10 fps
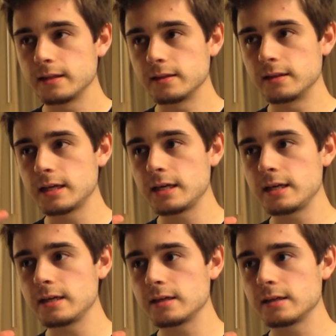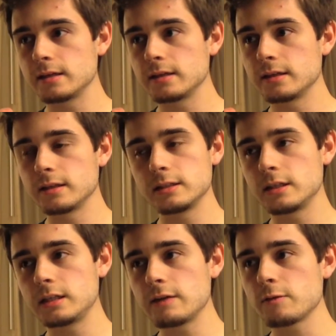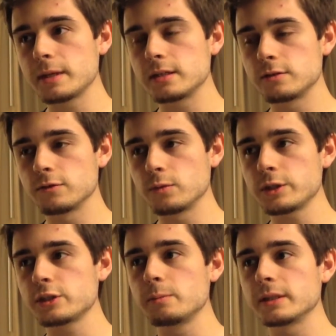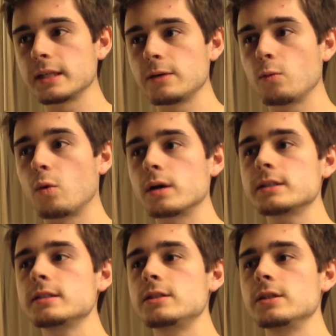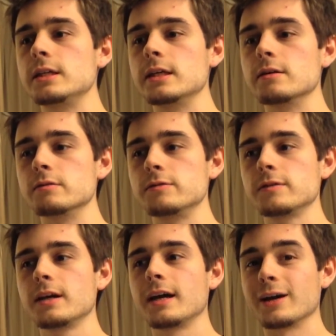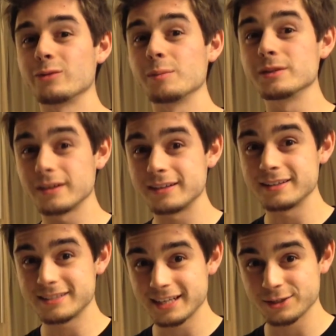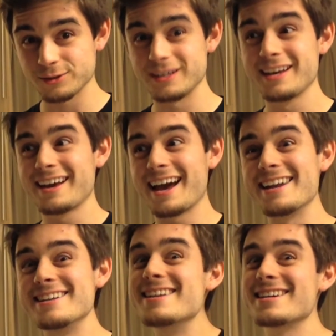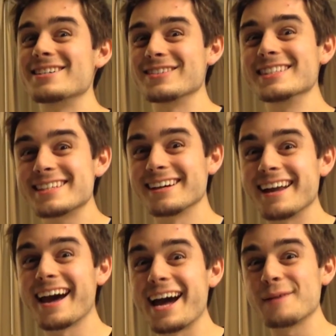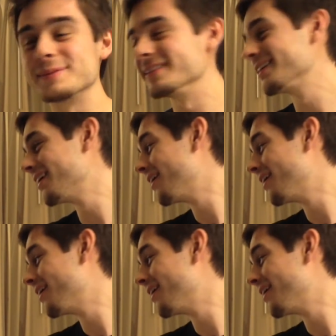it never made it to fruition, but they wanted to give a rubber ducky accessory. And no, it's gonna happen.